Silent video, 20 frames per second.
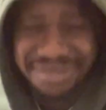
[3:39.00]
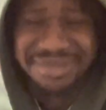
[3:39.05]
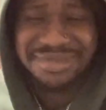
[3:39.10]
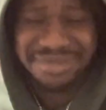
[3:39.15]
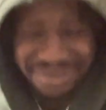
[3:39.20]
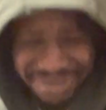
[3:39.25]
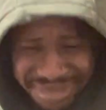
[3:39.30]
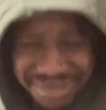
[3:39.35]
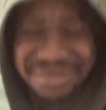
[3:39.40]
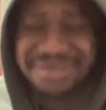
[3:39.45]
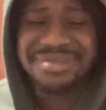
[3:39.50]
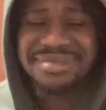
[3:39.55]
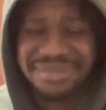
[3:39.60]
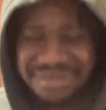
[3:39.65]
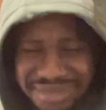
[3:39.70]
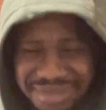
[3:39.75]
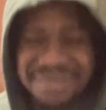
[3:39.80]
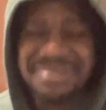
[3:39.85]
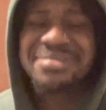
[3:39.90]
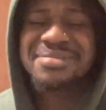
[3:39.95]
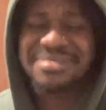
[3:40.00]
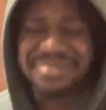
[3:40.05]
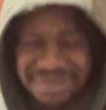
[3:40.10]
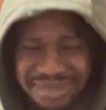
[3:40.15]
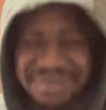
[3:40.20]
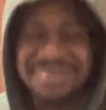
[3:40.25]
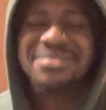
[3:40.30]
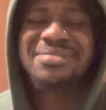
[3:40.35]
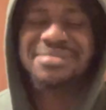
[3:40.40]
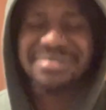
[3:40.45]
This match gone pop back,
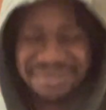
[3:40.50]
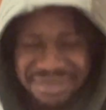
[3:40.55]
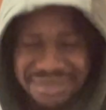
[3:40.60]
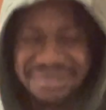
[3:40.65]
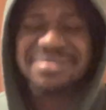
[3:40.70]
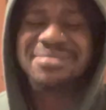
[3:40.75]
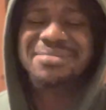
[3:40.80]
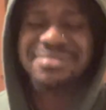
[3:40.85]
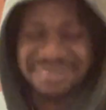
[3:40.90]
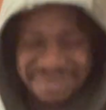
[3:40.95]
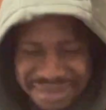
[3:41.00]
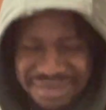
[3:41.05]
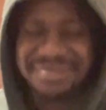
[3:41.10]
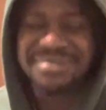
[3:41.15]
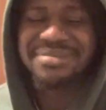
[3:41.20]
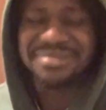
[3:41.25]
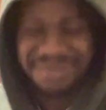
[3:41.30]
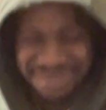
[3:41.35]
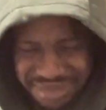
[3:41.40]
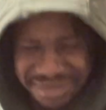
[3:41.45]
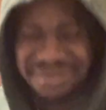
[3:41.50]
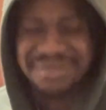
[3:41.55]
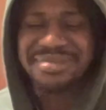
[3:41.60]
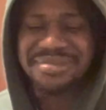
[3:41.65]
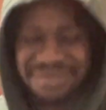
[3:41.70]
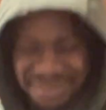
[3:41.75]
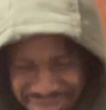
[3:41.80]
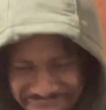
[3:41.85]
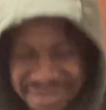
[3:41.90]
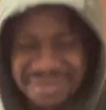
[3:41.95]
please don't drop that. It
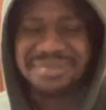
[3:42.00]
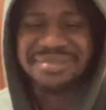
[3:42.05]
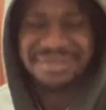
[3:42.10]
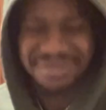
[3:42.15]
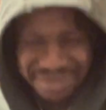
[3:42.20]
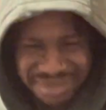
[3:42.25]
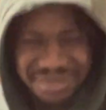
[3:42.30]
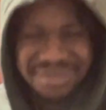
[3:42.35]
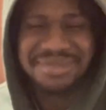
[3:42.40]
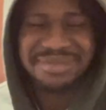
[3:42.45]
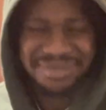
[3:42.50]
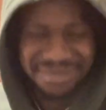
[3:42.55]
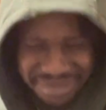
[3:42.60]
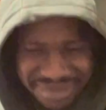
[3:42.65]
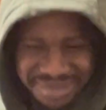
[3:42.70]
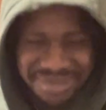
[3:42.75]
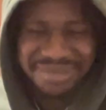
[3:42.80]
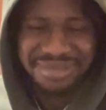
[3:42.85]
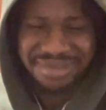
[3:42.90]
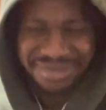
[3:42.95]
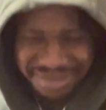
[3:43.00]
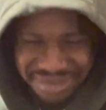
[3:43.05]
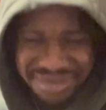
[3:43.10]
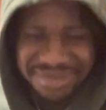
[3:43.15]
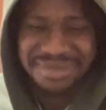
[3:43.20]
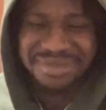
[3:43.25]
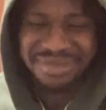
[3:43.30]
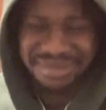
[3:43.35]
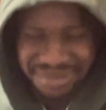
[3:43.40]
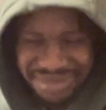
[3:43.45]
gets messy when I step on the pitch
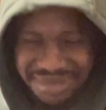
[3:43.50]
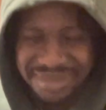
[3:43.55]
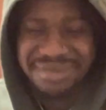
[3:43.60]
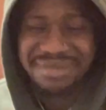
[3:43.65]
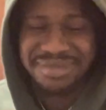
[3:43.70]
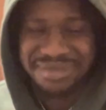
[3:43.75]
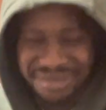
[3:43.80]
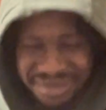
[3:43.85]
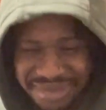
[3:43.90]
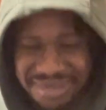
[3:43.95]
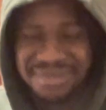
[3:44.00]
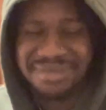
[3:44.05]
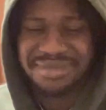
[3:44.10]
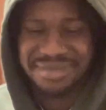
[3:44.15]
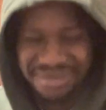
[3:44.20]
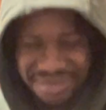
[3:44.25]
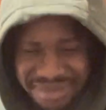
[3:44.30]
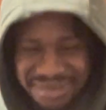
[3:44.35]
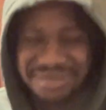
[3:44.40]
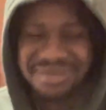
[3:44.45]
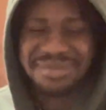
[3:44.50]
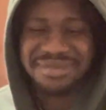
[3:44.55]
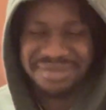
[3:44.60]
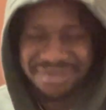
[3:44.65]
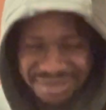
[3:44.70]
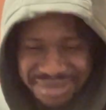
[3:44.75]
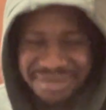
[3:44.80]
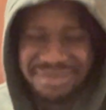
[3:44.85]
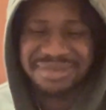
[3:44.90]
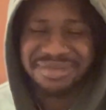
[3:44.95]
with my brothers, my gunners.
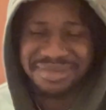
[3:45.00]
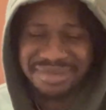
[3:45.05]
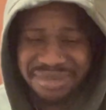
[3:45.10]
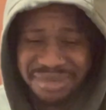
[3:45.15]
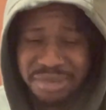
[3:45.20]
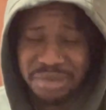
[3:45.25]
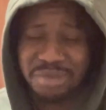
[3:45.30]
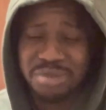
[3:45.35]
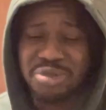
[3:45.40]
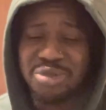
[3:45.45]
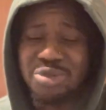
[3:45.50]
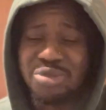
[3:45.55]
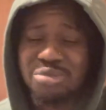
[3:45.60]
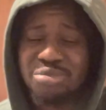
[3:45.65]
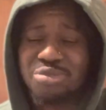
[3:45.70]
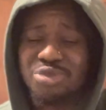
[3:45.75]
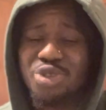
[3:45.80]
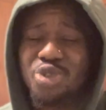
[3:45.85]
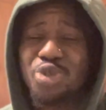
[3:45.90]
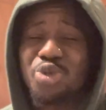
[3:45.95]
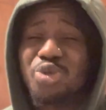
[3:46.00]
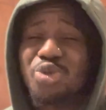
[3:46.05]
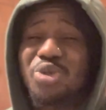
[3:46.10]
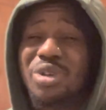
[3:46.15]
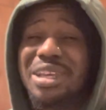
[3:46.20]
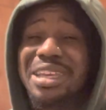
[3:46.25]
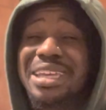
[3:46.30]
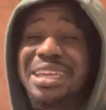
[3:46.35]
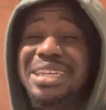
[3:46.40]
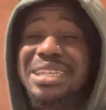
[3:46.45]
When I talk about shooting.
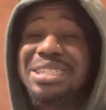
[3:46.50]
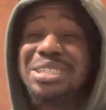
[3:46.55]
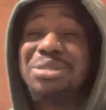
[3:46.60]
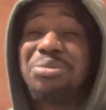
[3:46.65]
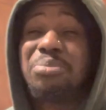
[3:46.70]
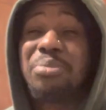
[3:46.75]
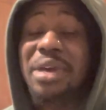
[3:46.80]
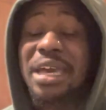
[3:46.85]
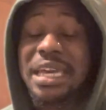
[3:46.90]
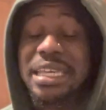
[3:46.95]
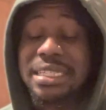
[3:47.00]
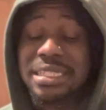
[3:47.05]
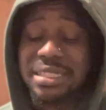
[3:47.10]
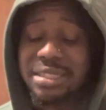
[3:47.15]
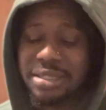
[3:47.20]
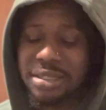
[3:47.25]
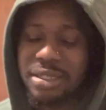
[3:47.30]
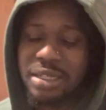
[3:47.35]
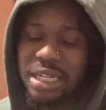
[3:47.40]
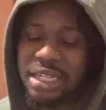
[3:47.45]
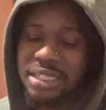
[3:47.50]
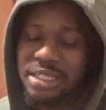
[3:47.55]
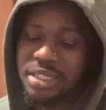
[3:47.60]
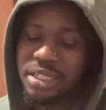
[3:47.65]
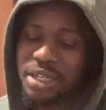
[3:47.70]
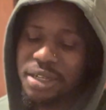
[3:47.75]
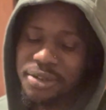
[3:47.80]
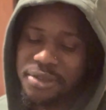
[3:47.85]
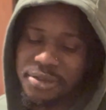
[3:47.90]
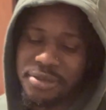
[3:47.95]
It gets messy. Oh, that's
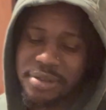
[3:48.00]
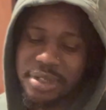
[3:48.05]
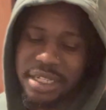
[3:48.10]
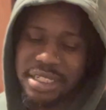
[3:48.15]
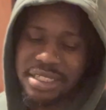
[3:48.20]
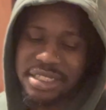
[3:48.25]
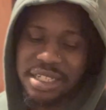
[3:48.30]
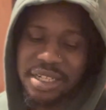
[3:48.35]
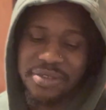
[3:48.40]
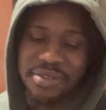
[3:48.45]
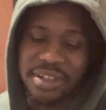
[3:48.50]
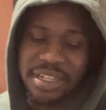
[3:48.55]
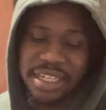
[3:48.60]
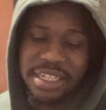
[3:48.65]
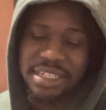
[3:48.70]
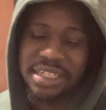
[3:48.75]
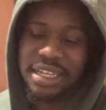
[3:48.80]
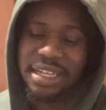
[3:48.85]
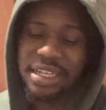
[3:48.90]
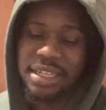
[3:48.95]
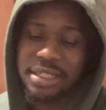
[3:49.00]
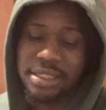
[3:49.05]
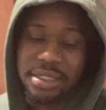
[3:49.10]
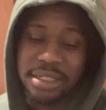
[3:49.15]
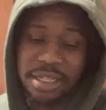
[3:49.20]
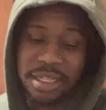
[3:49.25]
tough. That's tough. I like that.